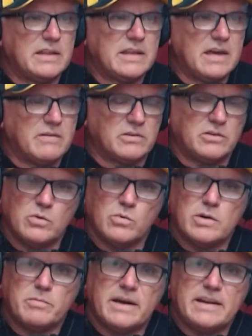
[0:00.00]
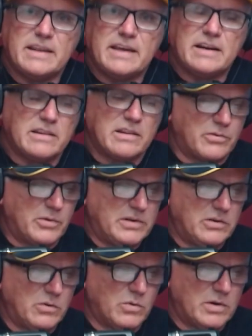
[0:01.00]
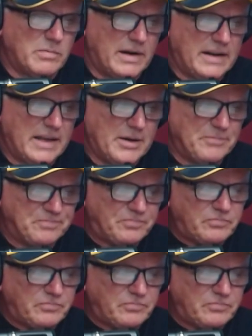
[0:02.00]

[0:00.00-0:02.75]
they have a 2-1 buy down and a 3-2-1 buy down.